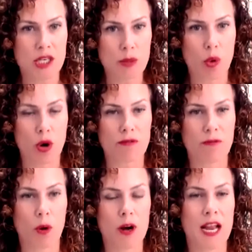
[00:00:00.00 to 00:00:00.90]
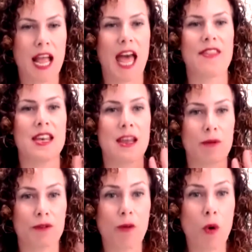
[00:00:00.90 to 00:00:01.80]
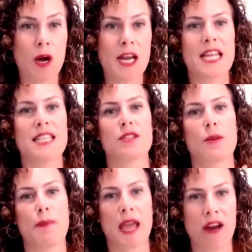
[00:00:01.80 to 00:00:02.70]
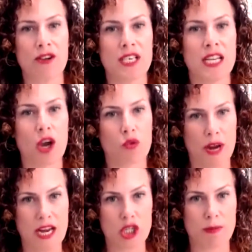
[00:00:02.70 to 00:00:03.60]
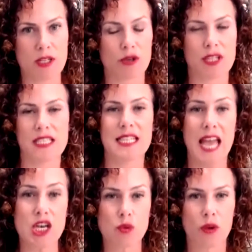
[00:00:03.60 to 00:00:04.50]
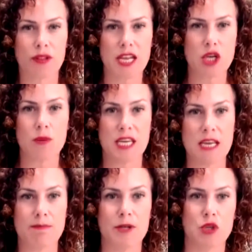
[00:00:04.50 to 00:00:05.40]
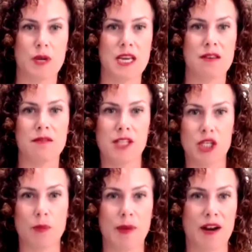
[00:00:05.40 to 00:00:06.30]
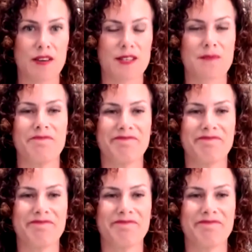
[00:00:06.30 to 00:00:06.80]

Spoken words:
support for. And then number four is the parenting arrangements, or the schedule that you keep between the two parents.